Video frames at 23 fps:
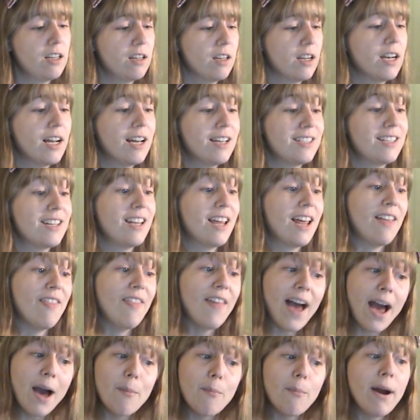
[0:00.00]
And I said, and
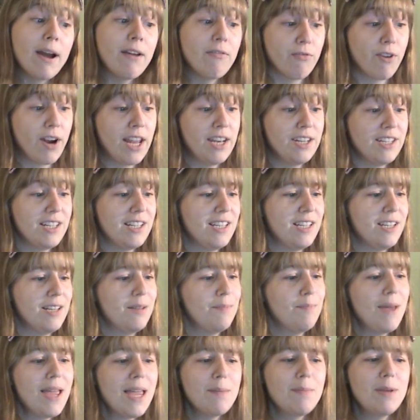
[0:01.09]
that, my friend, it
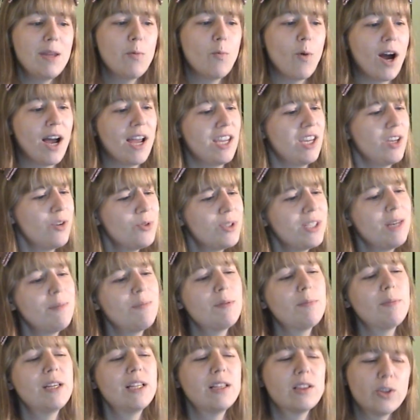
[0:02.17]
may be why you seem to
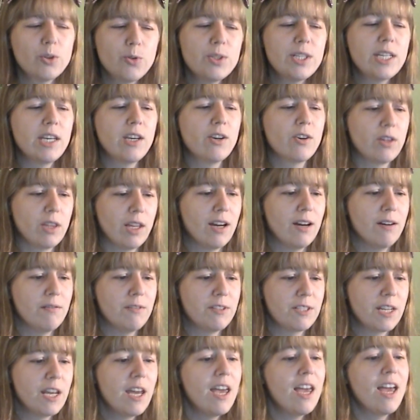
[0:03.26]
be losing your
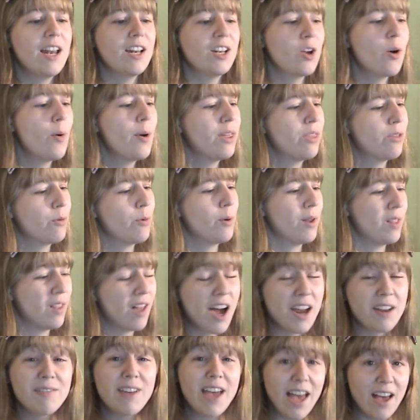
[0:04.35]
loves and going through a lot
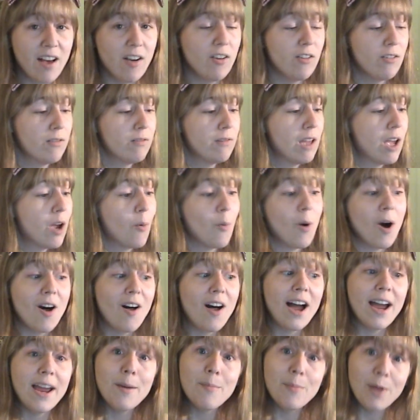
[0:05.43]
of hell, while
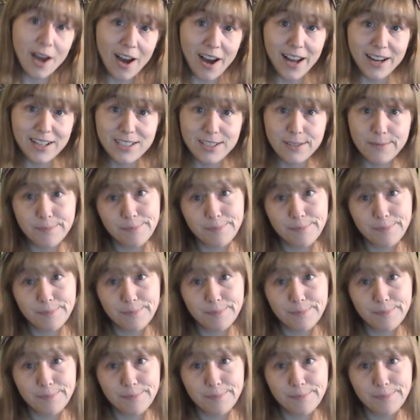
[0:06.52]
I am not.